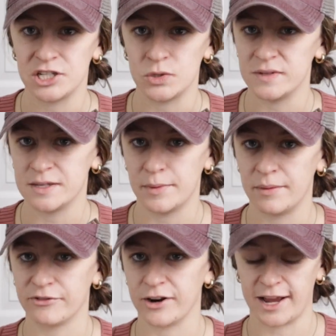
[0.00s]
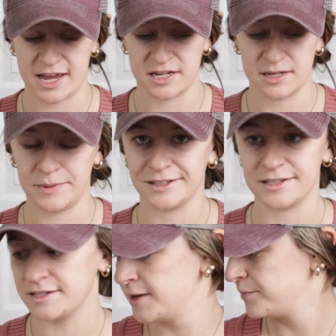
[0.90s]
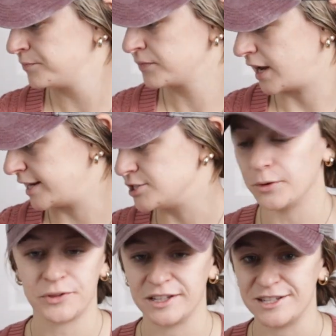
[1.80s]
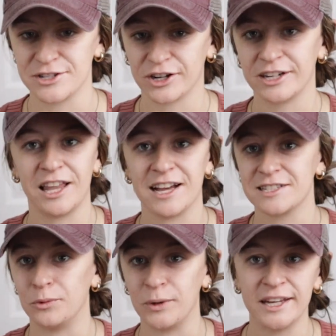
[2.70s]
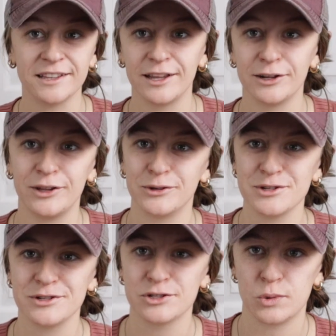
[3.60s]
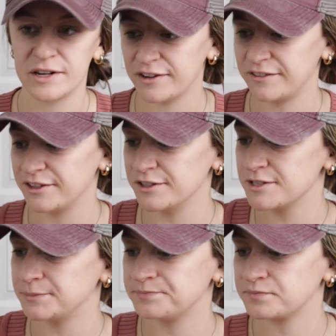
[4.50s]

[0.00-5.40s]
to use them up for candy, because I don't think these are gonna last a week, let alone 25 years.